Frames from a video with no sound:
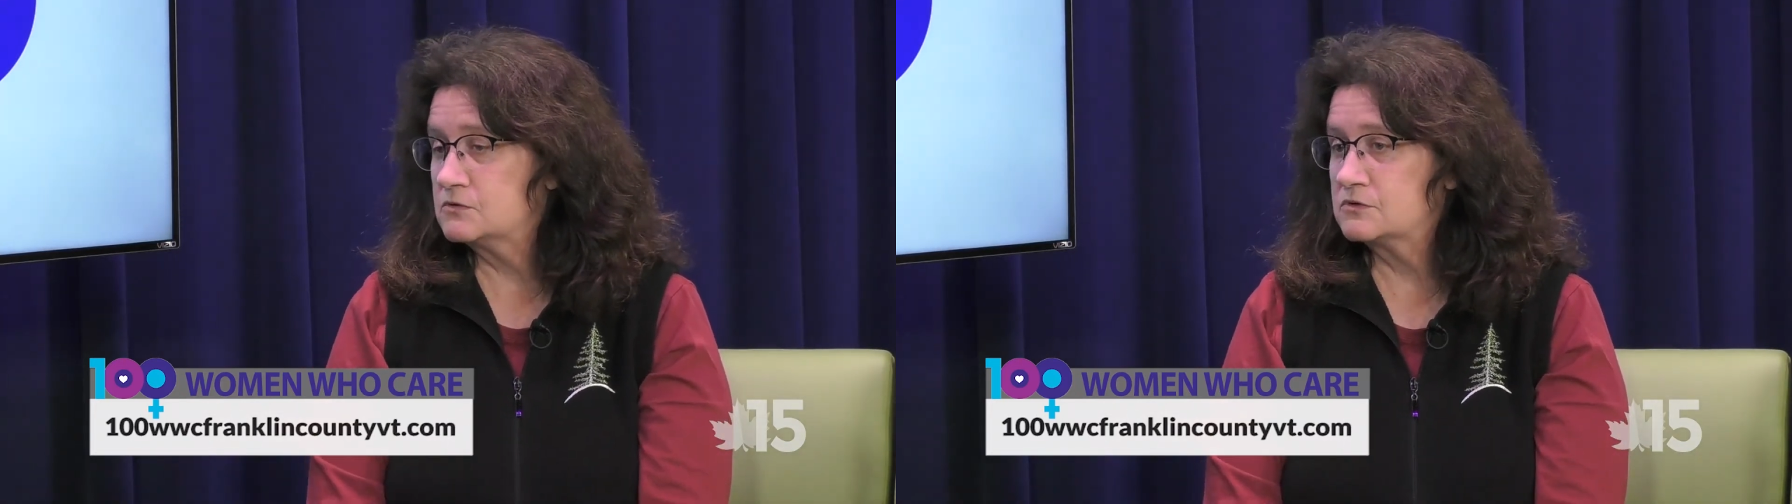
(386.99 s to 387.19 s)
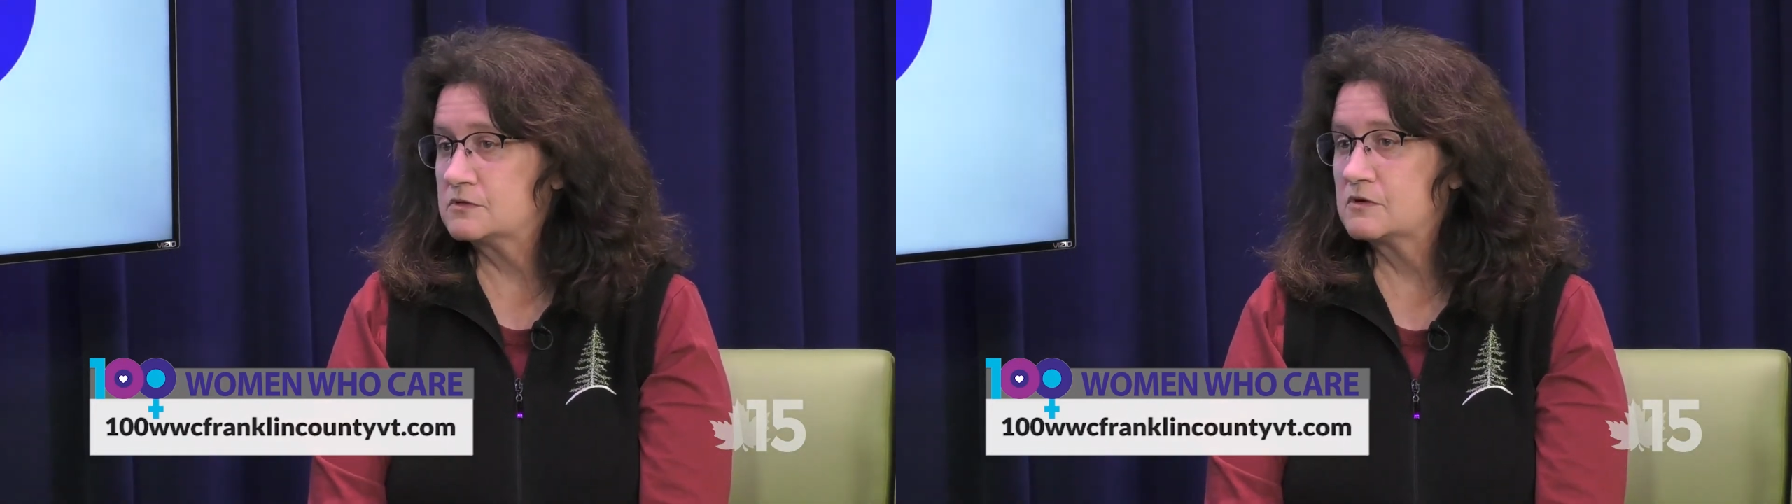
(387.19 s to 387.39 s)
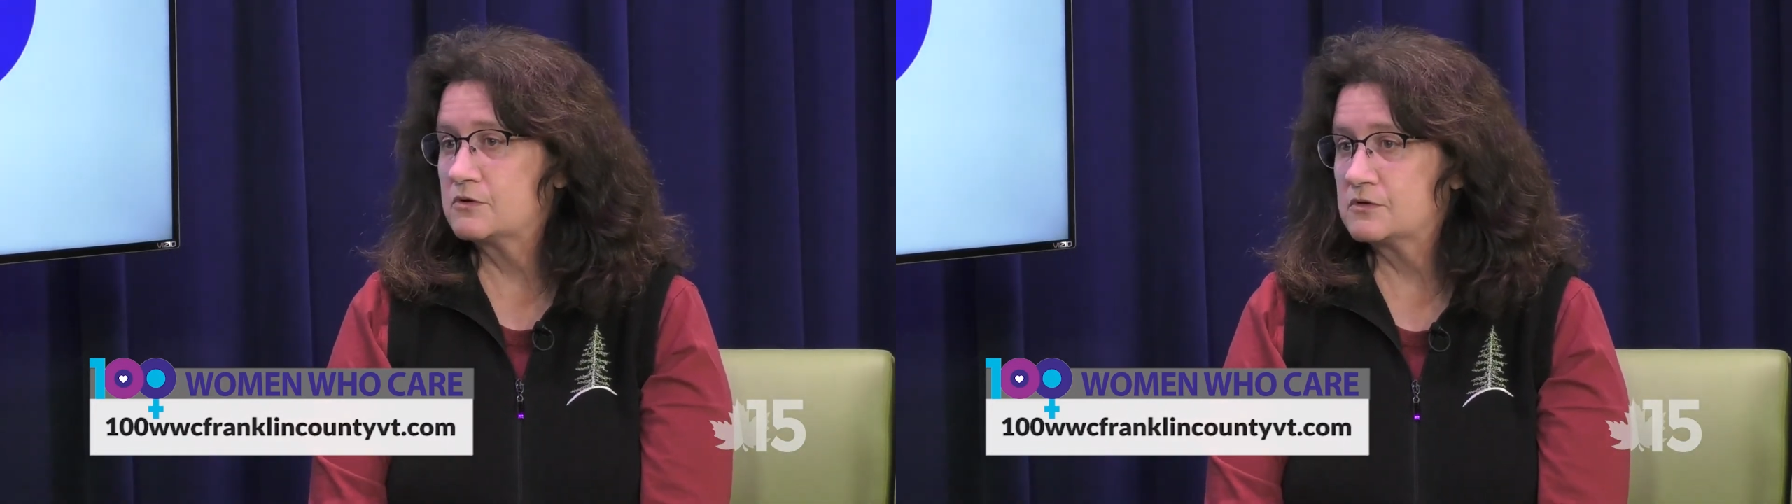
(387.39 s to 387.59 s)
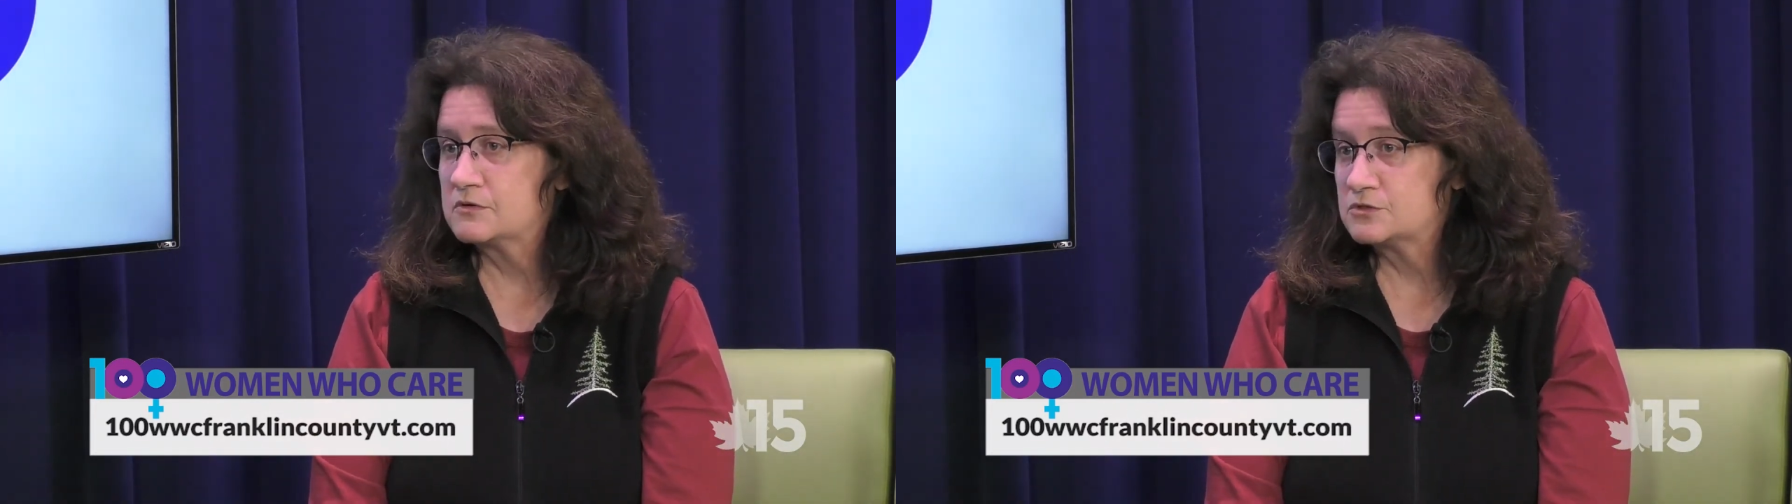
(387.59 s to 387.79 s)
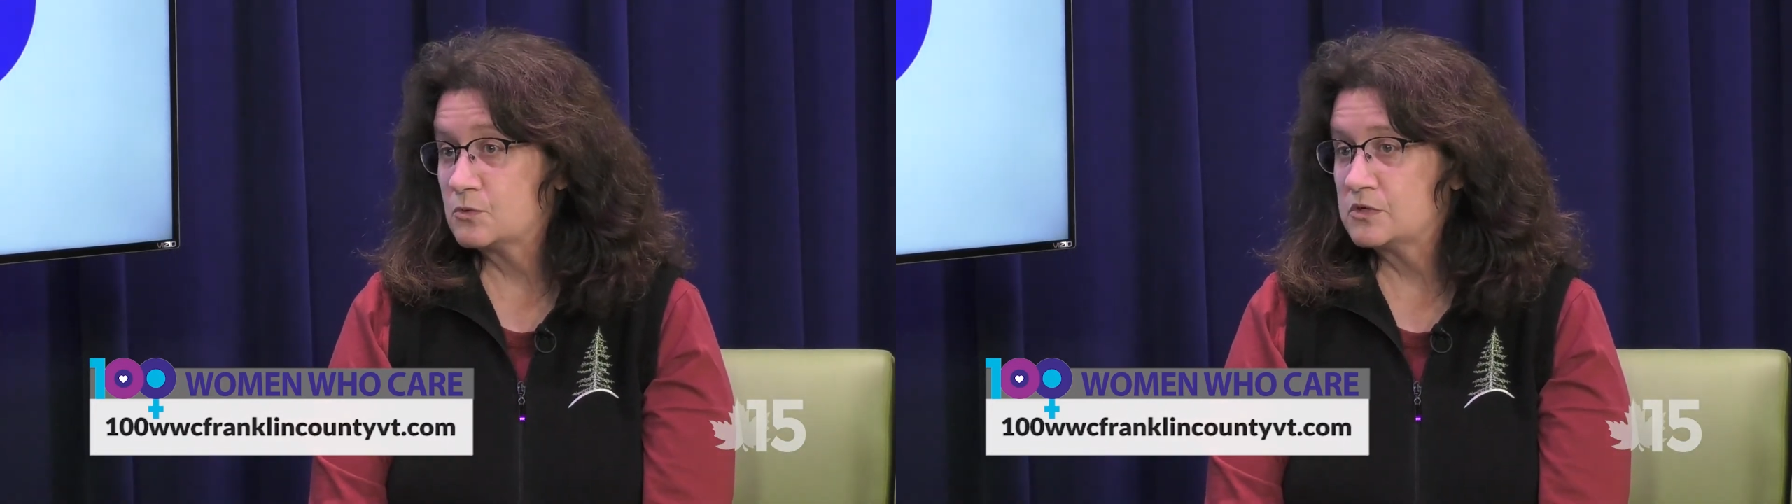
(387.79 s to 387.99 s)
or, or
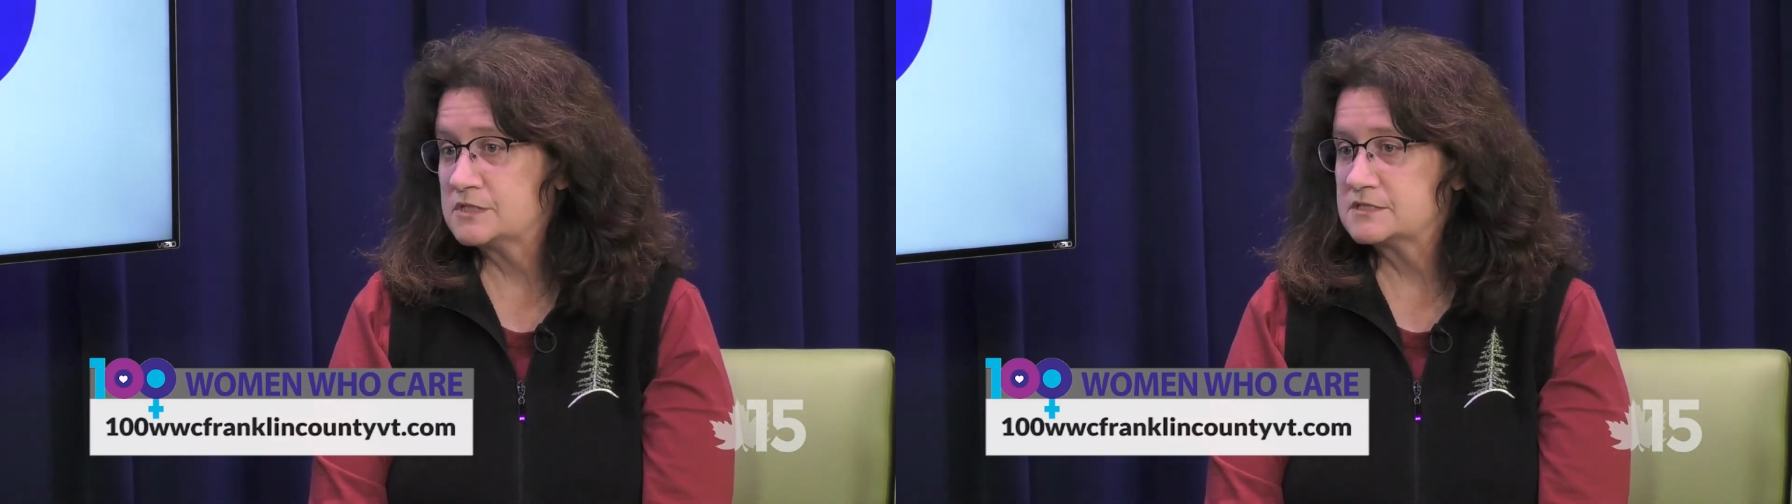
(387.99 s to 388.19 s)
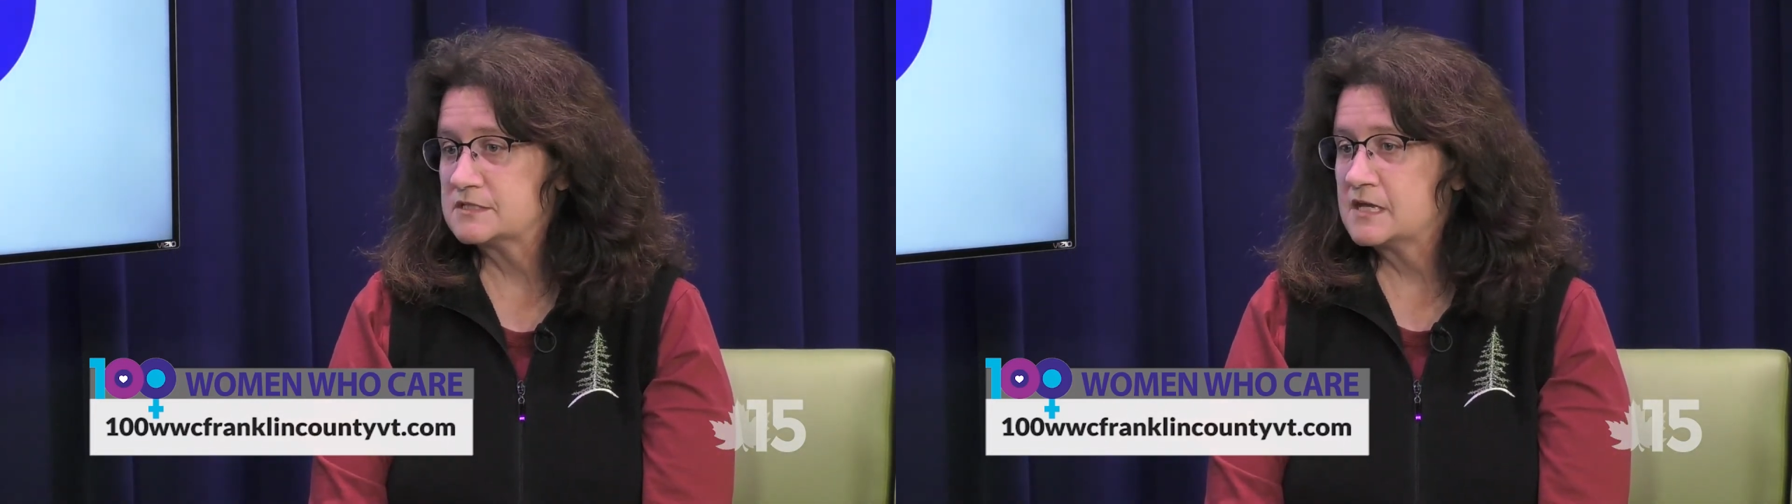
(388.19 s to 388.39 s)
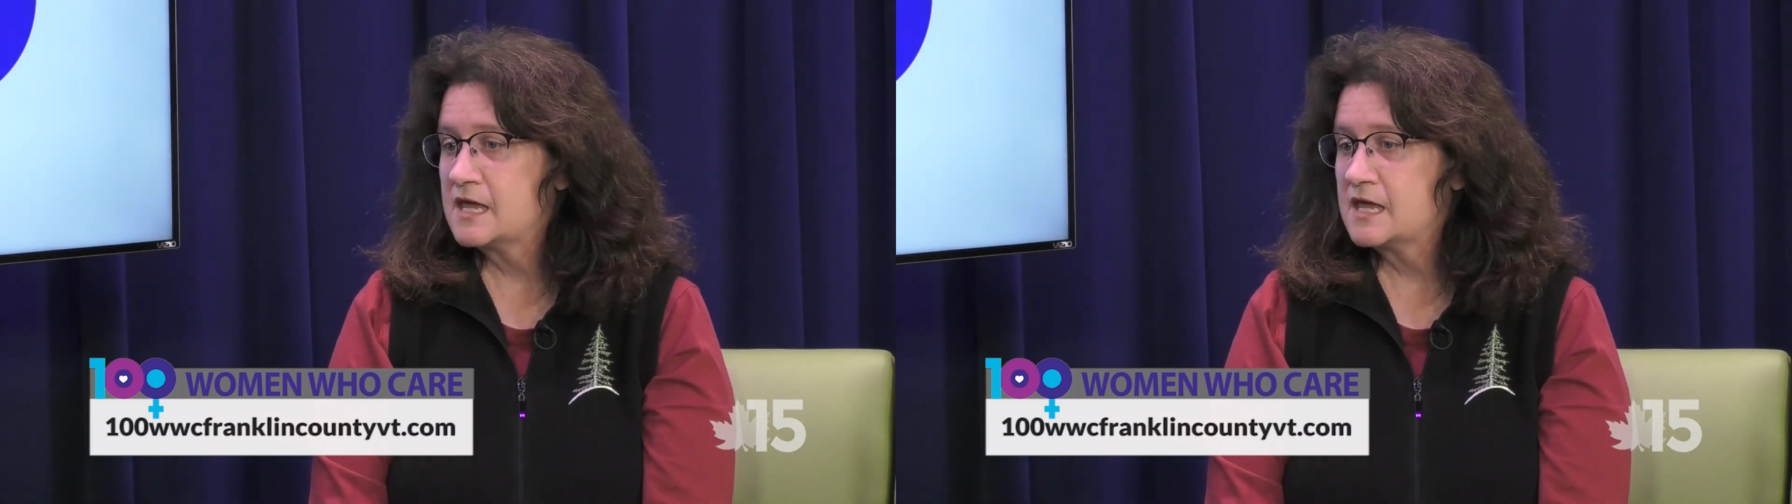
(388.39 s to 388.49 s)
toys and,